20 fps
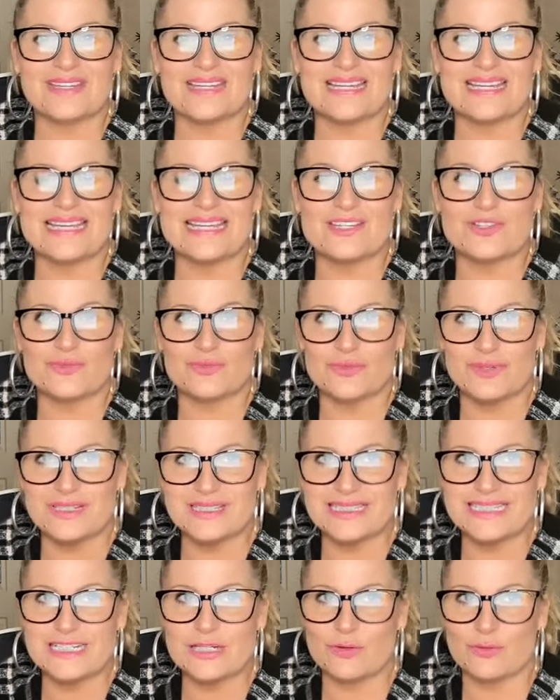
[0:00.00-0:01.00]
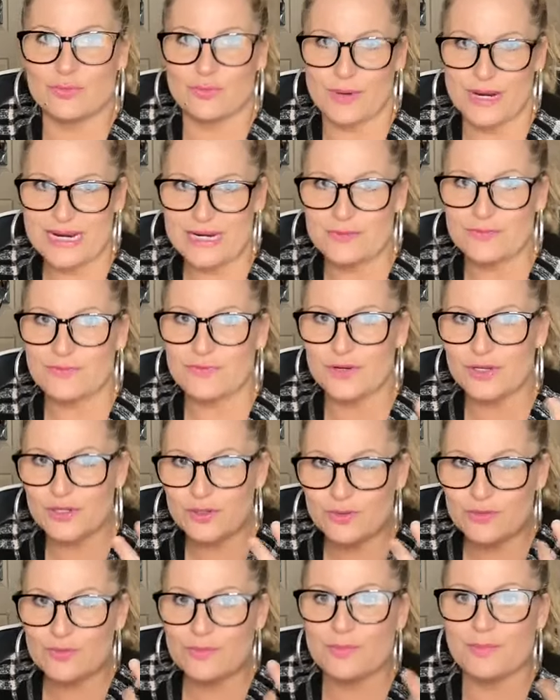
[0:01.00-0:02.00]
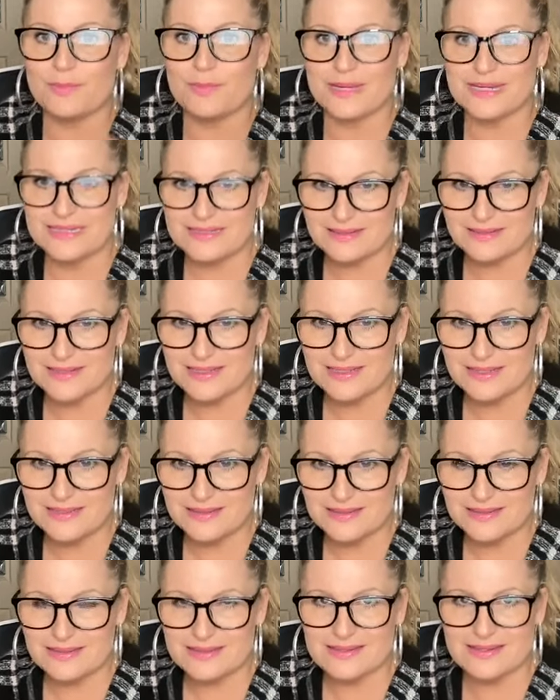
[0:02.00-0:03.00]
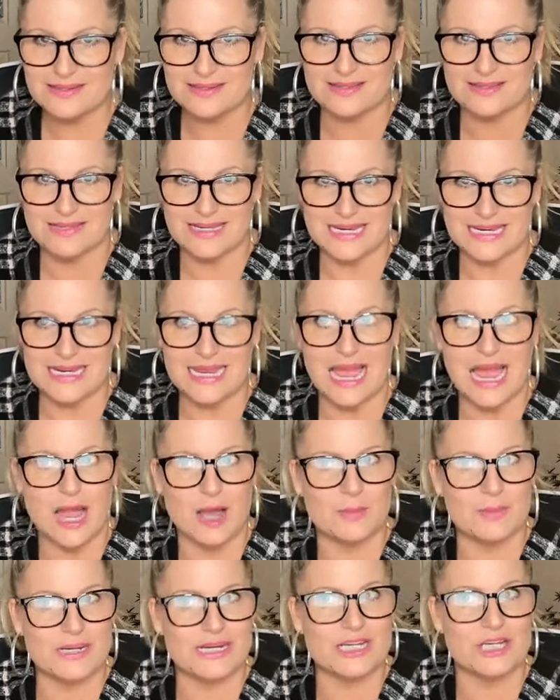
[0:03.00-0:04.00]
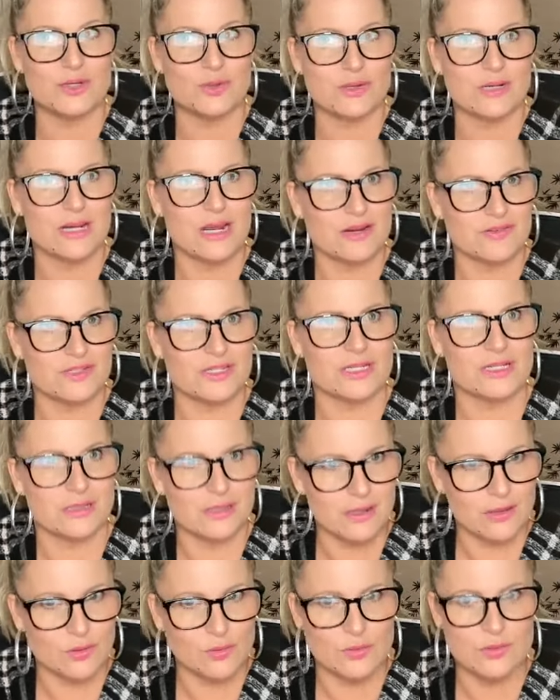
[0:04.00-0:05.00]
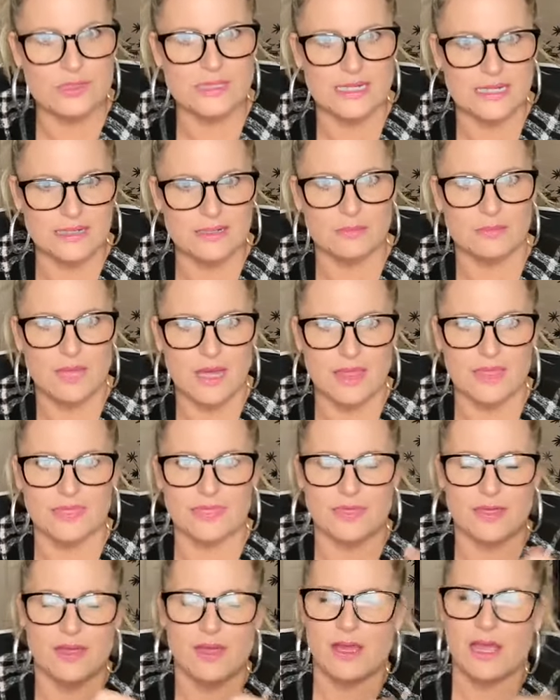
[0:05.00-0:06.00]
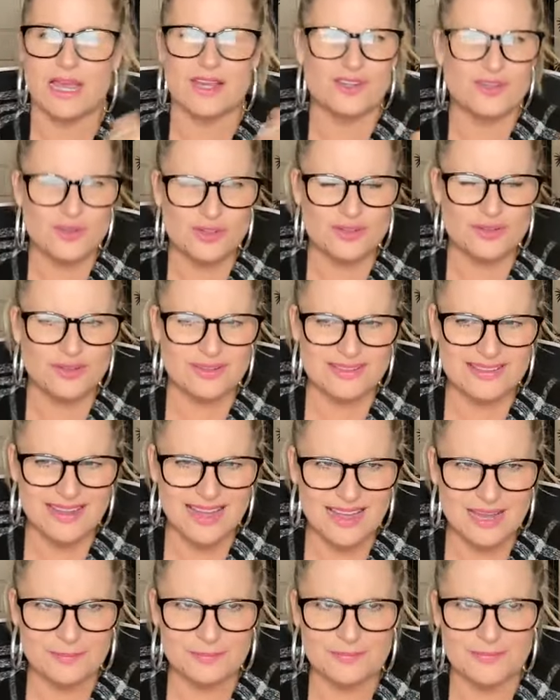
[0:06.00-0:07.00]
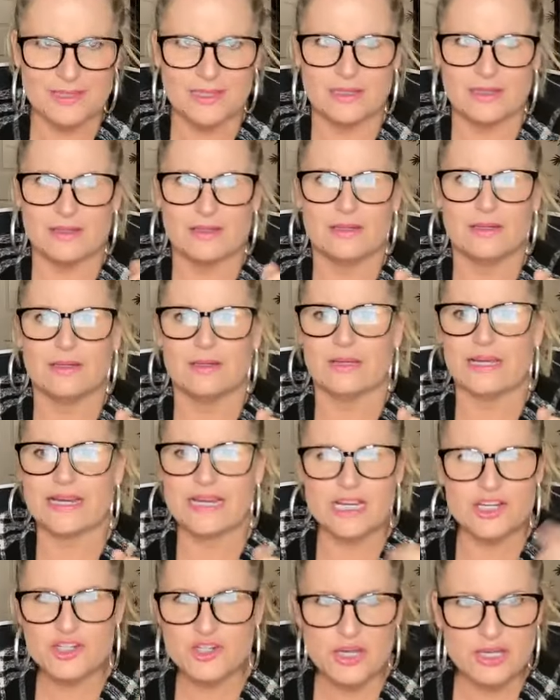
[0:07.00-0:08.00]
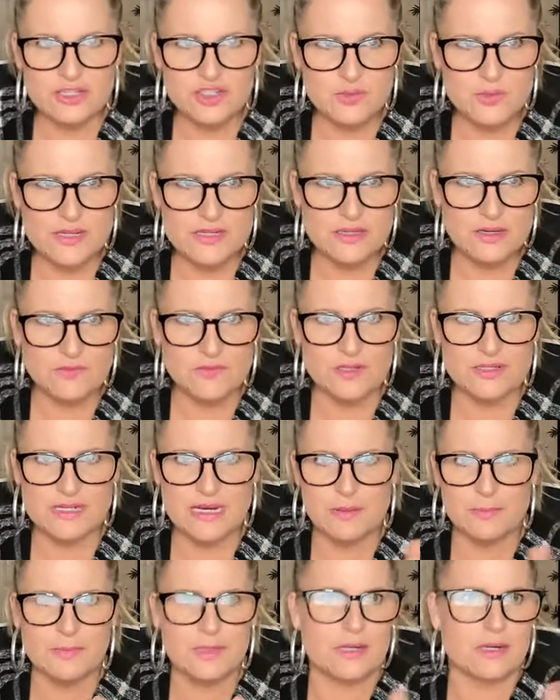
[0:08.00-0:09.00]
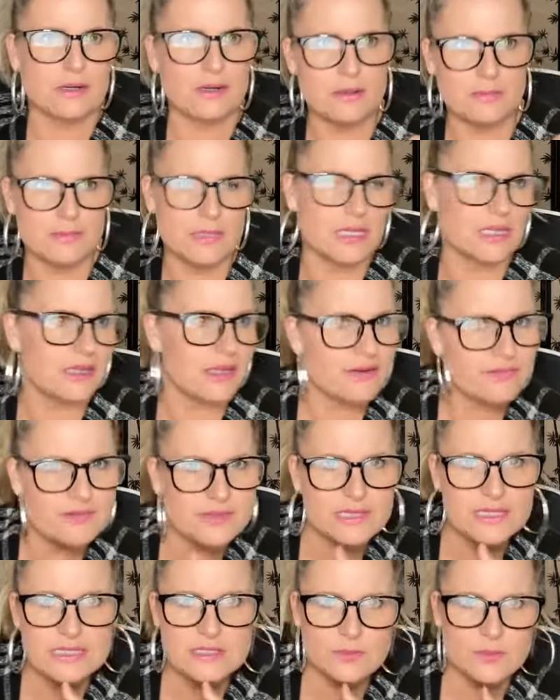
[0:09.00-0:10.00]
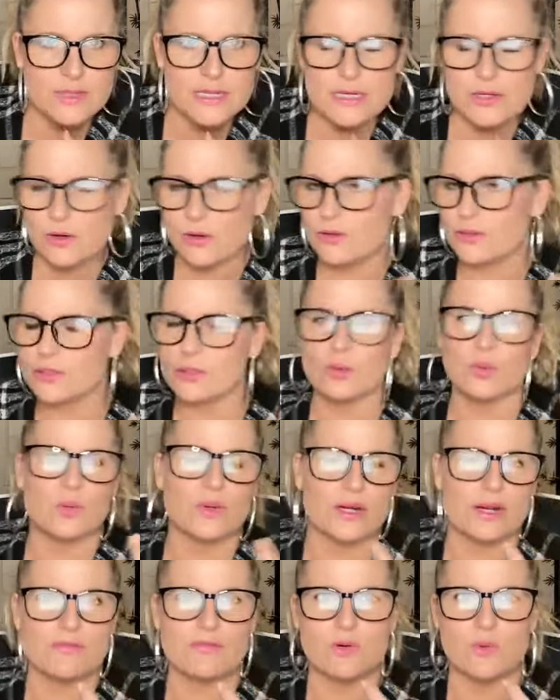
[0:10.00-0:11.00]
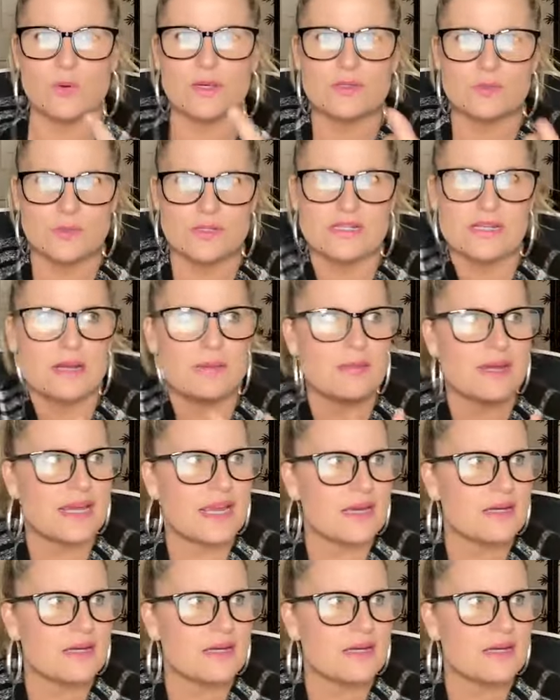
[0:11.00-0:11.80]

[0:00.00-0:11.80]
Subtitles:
is really great for you mentally to see how many you can actually close in a month. I do this all the time. Like I challenge myself all the time. I'm like, 11 this week, or whatever it was. One time I